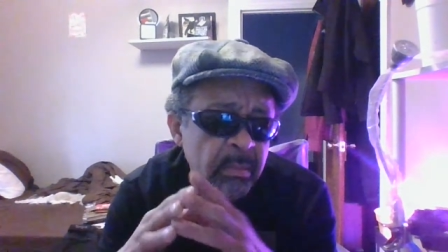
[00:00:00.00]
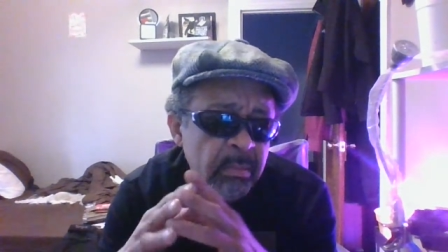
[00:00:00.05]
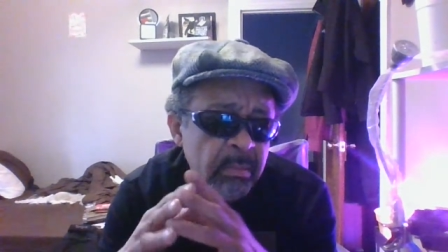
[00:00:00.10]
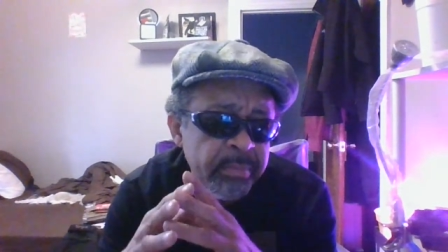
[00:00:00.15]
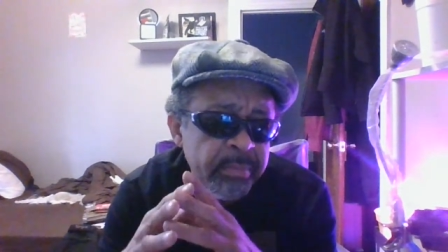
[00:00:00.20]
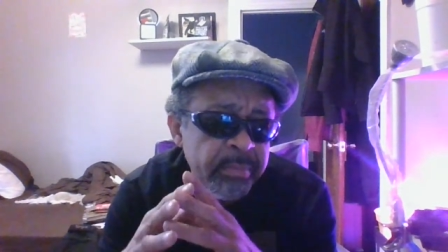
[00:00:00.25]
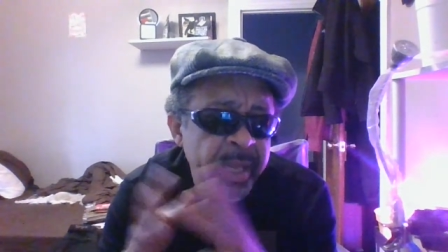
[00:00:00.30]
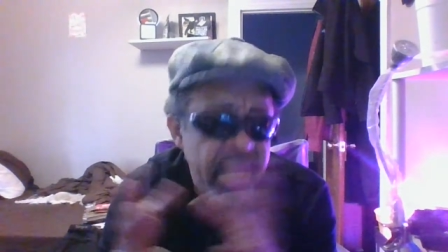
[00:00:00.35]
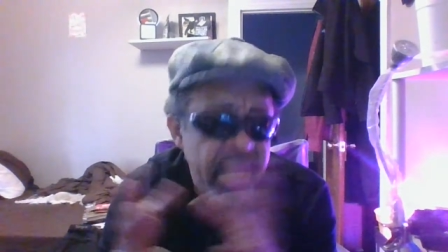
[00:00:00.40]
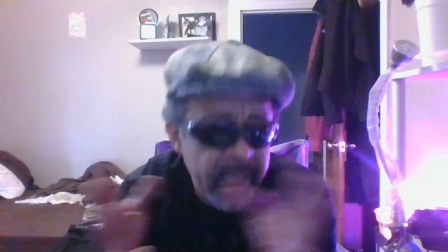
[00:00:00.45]

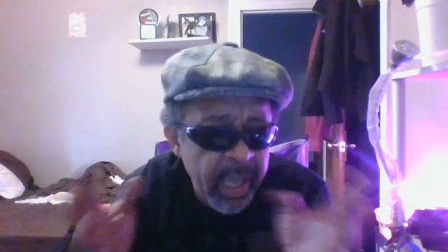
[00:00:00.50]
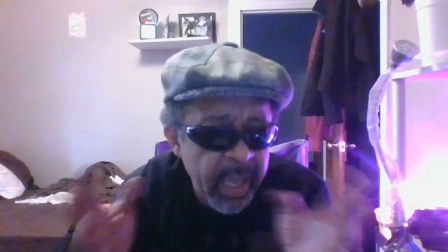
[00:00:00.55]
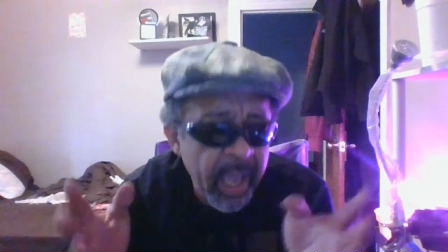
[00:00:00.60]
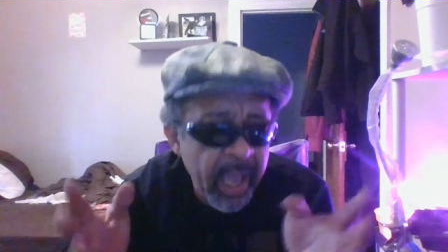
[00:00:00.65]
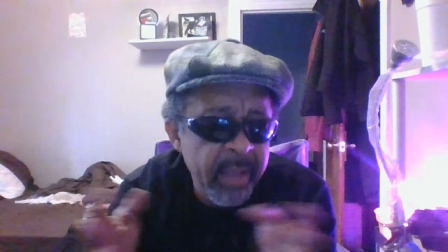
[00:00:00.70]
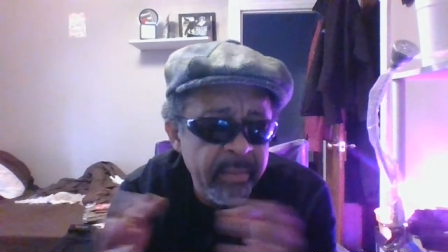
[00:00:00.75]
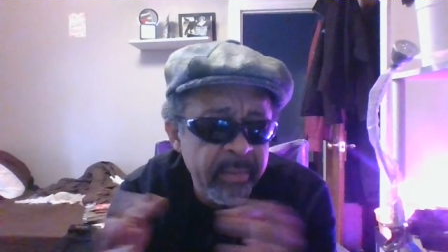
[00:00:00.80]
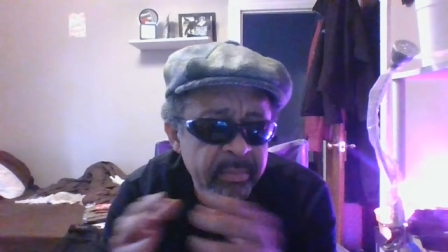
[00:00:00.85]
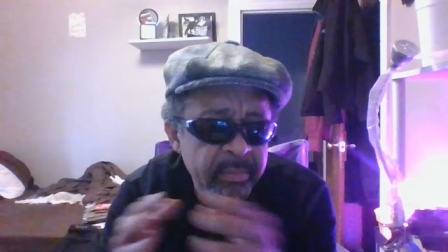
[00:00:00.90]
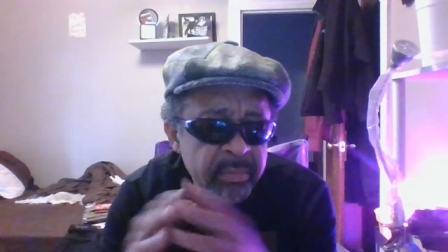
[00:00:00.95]
but he came
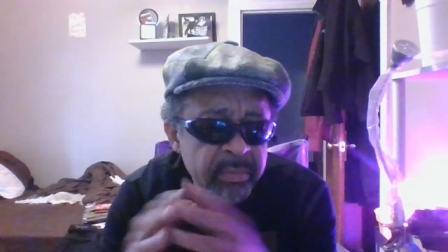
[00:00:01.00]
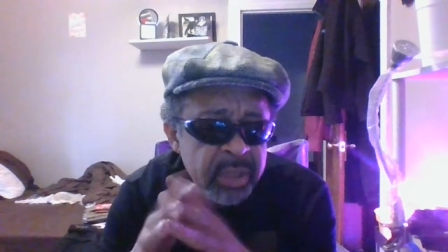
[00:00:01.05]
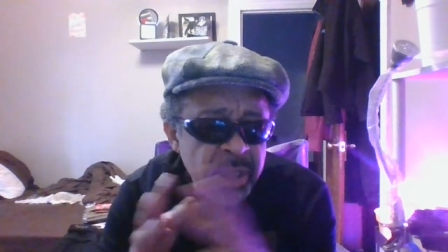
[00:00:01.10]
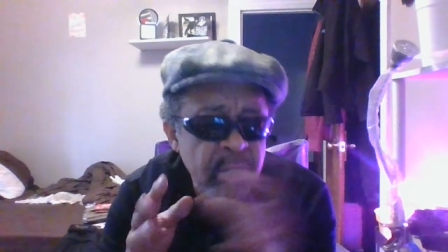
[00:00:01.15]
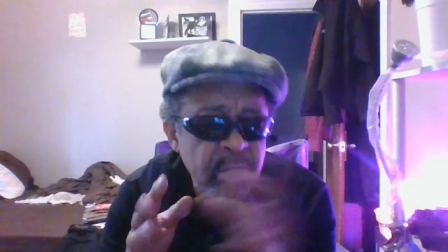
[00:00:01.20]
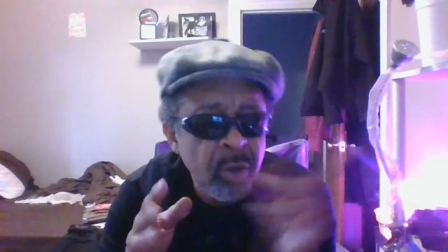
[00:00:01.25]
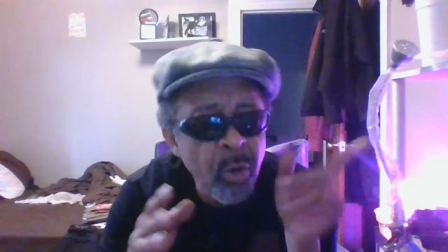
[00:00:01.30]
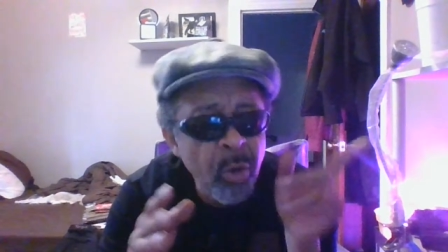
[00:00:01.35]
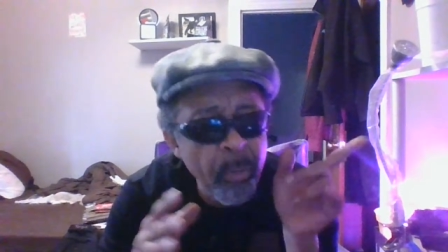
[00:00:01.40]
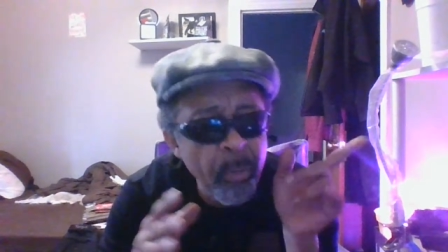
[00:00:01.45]
to
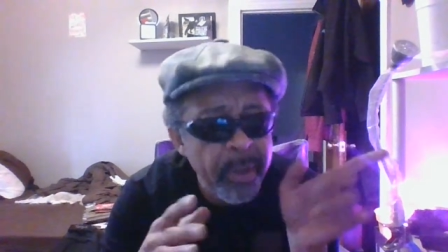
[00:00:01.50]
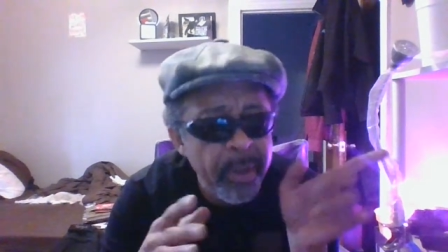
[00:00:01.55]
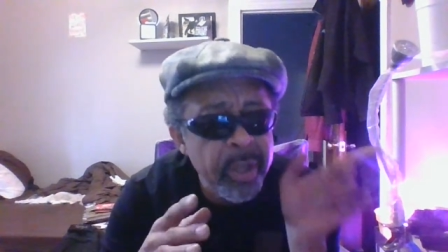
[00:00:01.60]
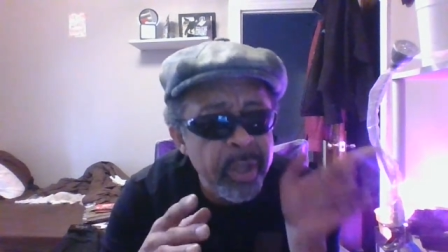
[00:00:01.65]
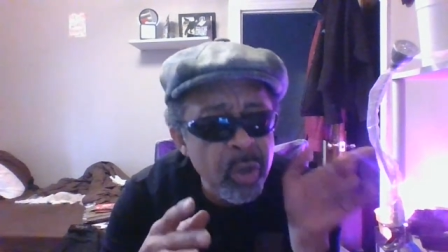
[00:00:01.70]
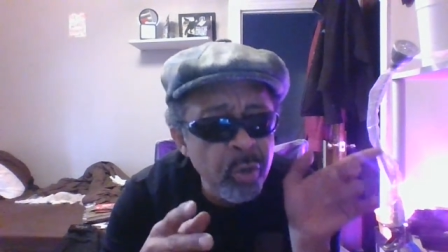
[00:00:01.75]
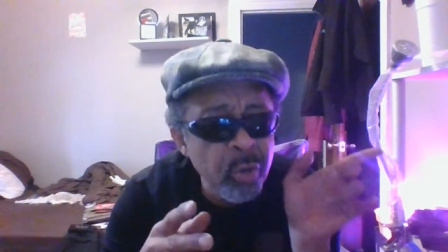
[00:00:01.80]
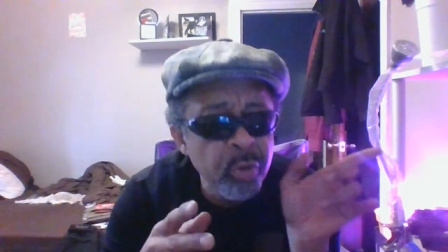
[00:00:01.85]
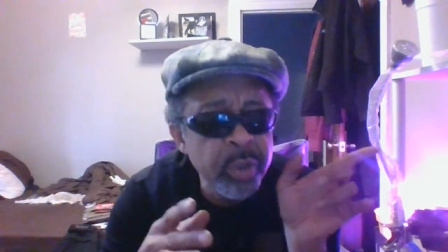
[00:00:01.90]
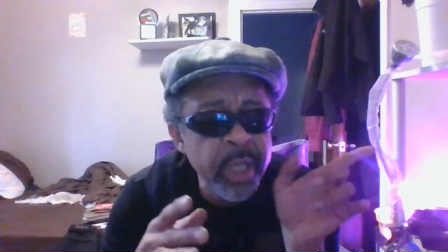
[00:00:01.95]
Cooper
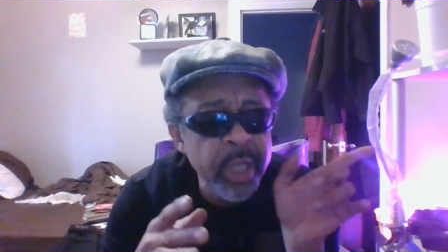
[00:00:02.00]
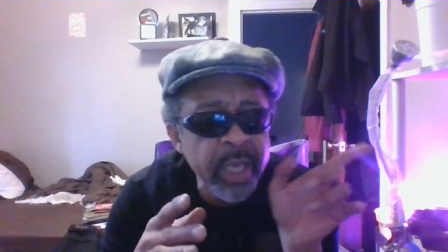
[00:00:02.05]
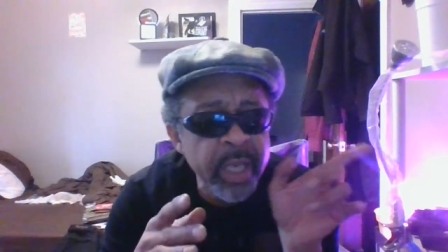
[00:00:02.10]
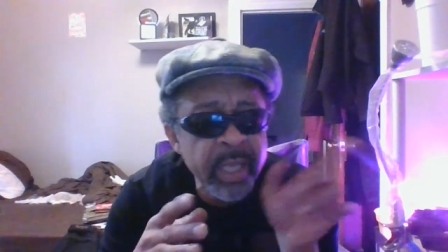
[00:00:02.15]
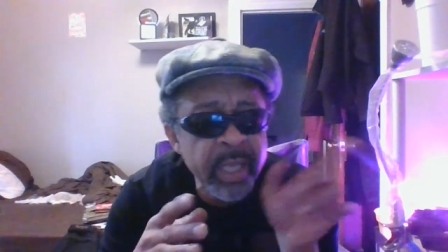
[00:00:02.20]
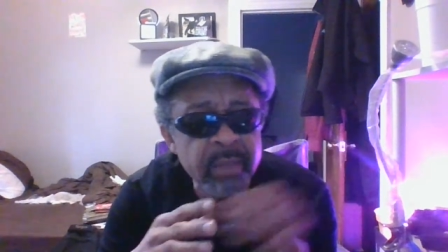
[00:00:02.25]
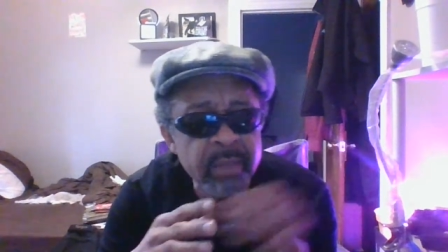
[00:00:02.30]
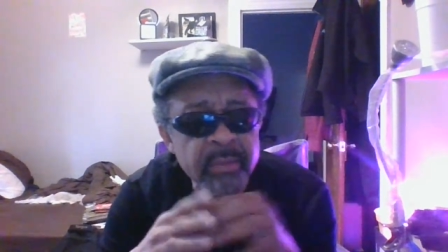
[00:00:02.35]
Union,